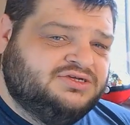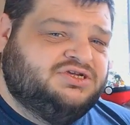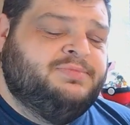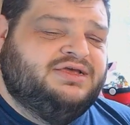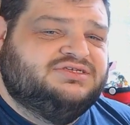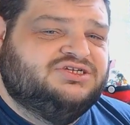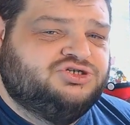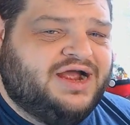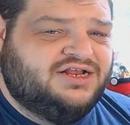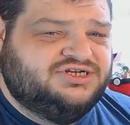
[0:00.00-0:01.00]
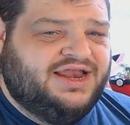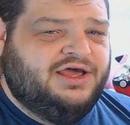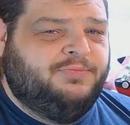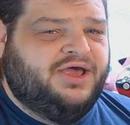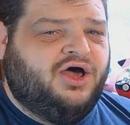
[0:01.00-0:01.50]
so it makes this strategy a
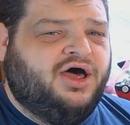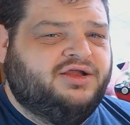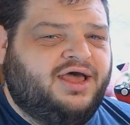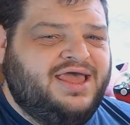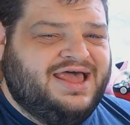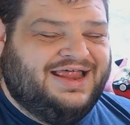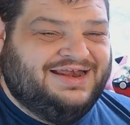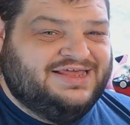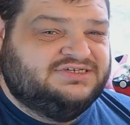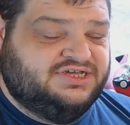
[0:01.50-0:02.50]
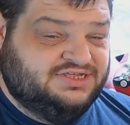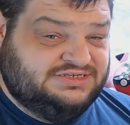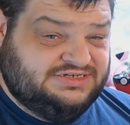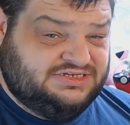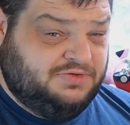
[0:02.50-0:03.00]
little bit harder and less
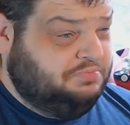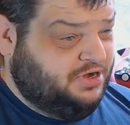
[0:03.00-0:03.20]
consistent.